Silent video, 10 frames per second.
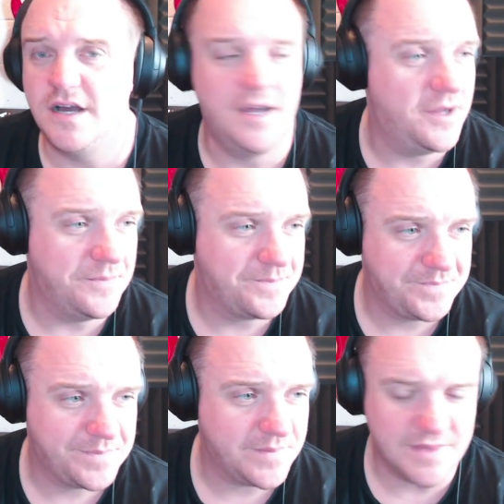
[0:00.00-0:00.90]
Um,
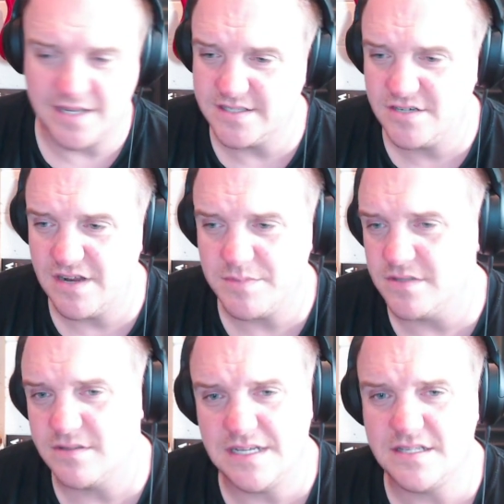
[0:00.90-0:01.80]
that's
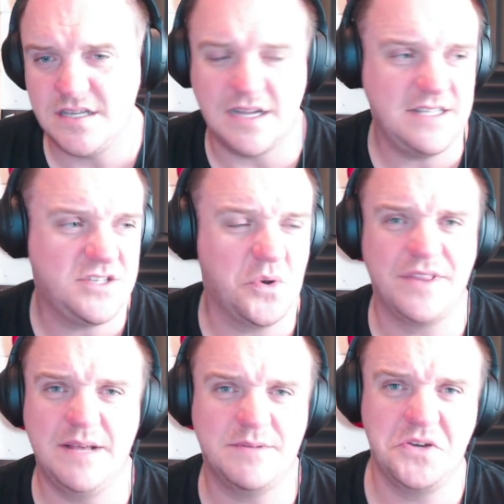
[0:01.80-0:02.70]
incredible. I need to know
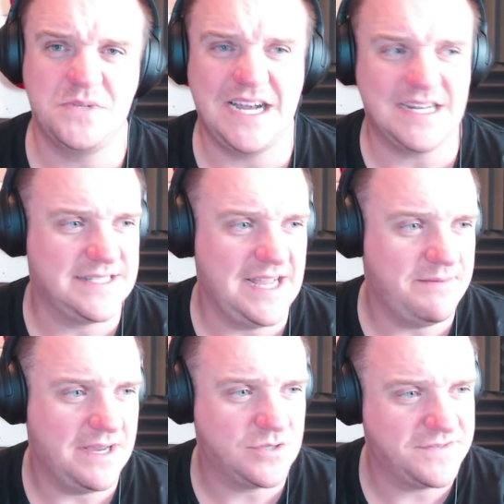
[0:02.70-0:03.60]
all their names. I know Taka's
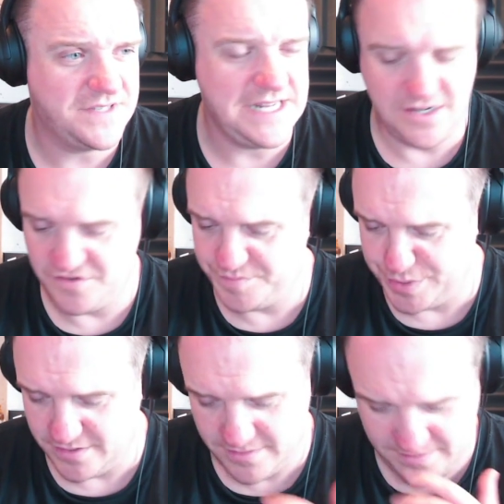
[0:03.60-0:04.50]
name now because I've seen it enough,
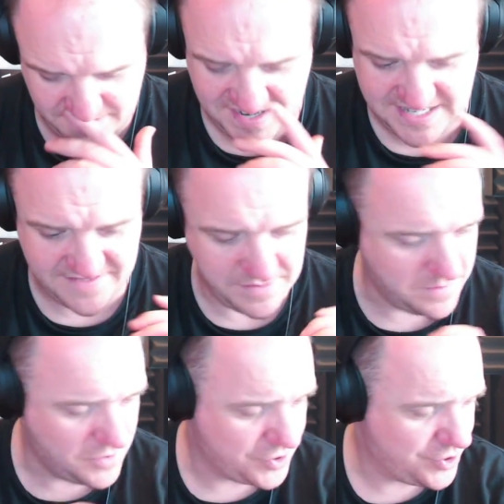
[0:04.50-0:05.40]
but the rest of
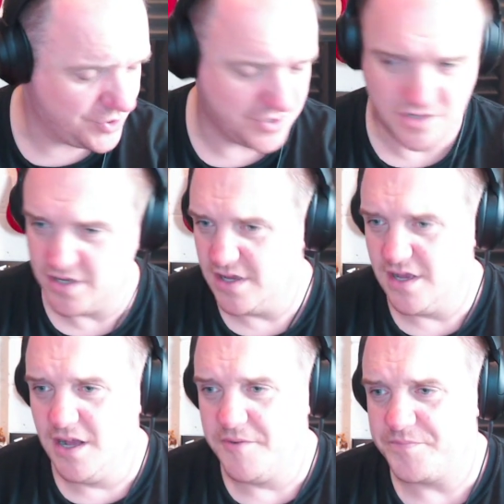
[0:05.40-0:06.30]
them I'm not sure. So
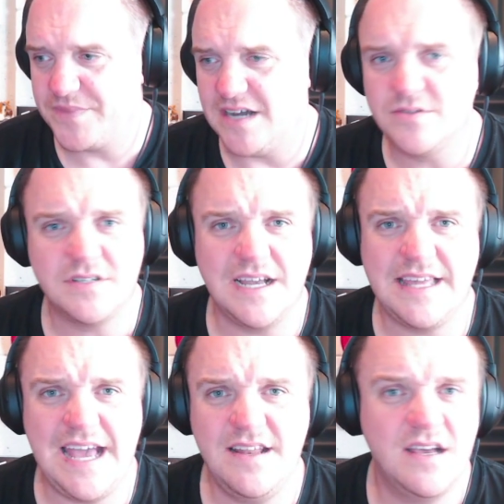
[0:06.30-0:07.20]
that was
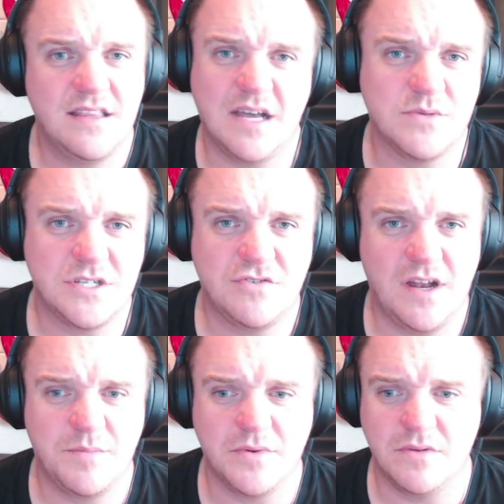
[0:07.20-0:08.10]
again, that was
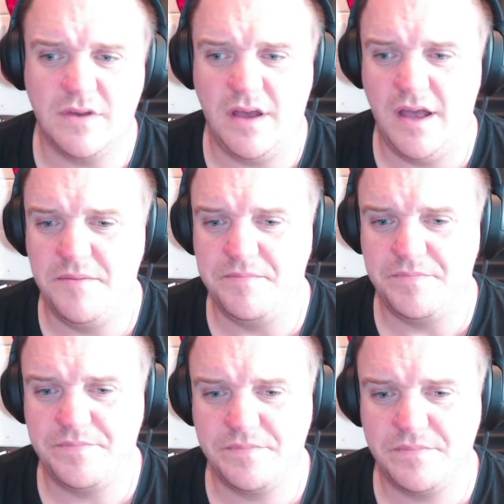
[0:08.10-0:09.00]
incredible. Um,